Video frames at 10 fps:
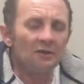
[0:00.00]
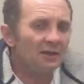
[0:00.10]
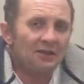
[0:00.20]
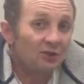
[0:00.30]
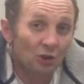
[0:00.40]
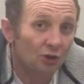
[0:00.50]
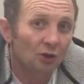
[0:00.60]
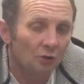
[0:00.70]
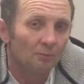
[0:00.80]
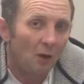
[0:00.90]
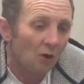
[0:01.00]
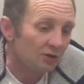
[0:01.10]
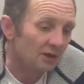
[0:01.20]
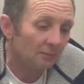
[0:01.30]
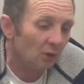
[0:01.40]
This is just an
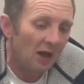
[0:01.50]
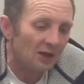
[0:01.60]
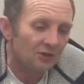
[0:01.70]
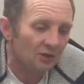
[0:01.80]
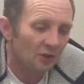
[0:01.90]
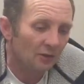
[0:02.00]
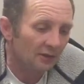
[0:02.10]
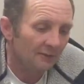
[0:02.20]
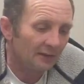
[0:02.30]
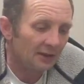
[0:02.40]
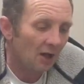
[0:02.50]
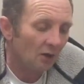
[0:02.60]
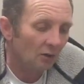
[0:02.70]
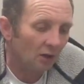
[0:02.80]
unboxing. I'm not actually doing the video